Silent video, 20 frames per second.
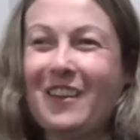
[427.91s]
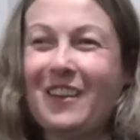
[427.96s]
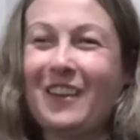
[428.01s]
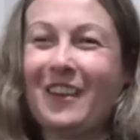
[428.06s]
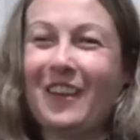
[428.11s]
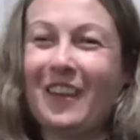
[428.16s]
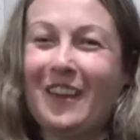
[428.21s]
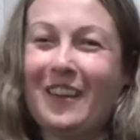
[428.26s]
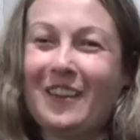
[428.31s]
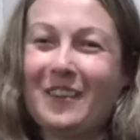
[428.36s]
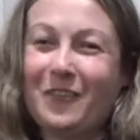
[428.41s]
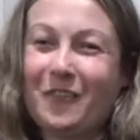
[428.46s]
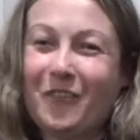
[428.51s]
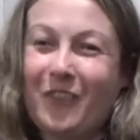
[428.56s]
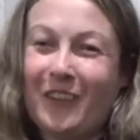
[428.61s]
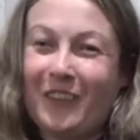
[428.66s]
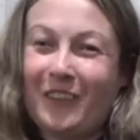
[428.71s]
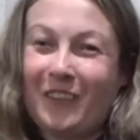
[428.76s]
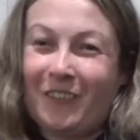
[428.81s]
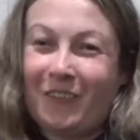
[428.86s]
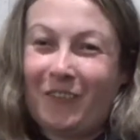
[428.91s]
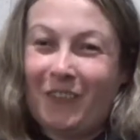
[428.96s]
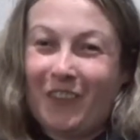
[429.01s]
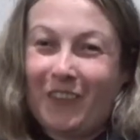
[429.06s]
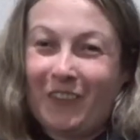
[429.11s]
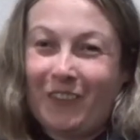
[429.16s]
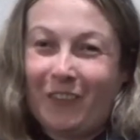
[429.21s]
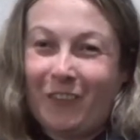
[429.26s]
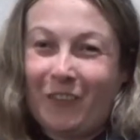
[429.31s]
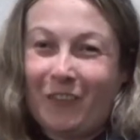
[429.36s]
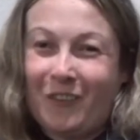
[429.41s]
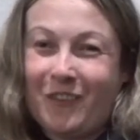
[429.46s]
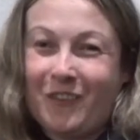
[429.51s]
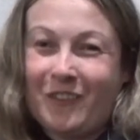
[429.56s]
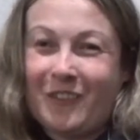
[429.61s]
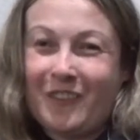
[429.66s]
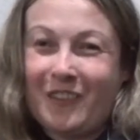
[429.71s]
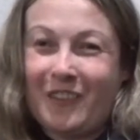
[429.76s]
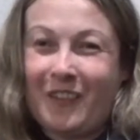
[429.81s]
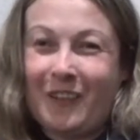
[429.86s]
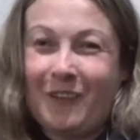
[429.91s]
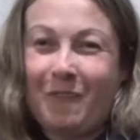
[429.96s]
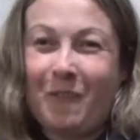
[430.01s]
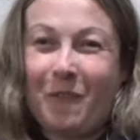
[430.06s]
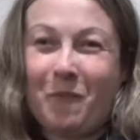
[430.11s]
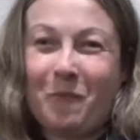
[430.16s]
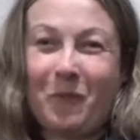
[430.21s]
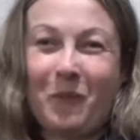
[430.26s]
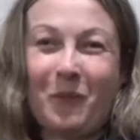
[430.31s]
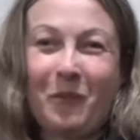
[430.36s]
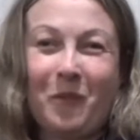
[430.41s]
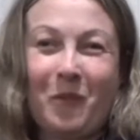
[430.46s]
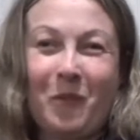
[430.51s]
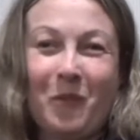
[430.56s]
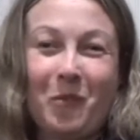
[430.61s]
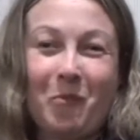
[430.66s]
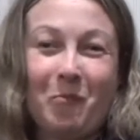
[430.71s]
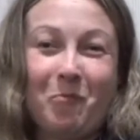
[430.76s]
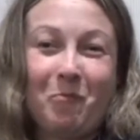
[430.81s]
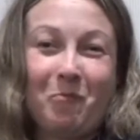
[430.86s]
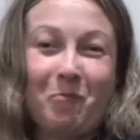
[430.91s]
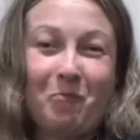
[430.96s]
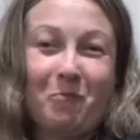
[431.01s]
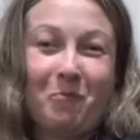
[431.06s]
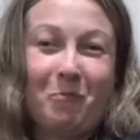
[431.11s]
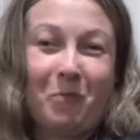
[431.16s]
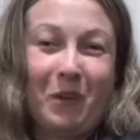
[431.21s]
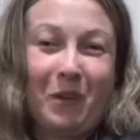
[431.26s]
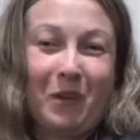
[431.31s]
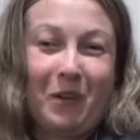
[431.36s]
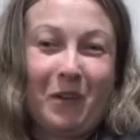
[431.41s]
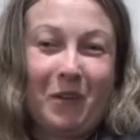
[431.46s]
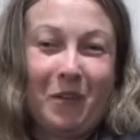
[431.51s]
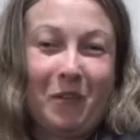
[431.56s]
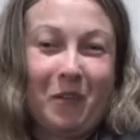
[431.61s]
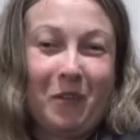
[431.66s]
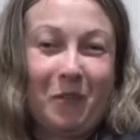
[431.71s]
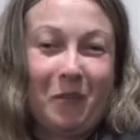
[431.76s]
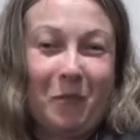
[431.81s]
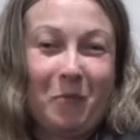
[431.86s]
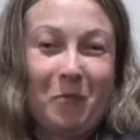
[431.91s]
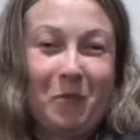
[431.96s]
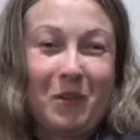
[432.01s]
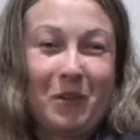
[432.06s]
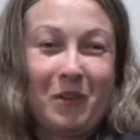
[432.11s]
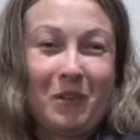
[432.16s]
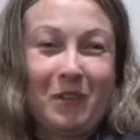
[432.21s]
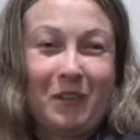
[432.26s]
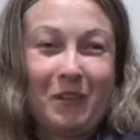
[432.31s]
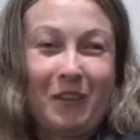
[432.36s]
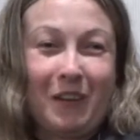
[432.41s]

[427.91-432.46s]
It has way too many doors, and I'm a bit of a paranoid woman.